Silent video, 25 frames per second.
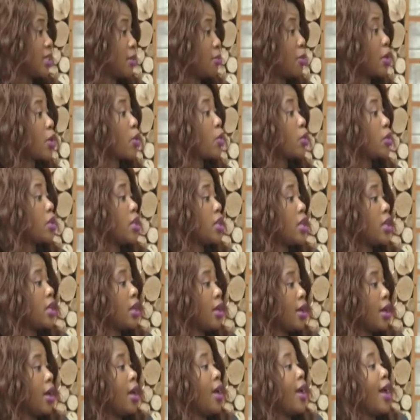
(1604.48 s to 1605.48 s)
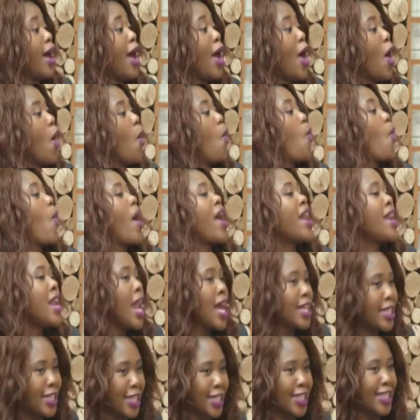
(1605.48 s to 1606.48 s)
but only when
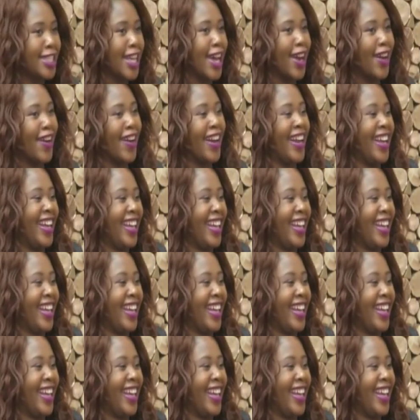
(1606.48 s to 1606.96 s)
necessary.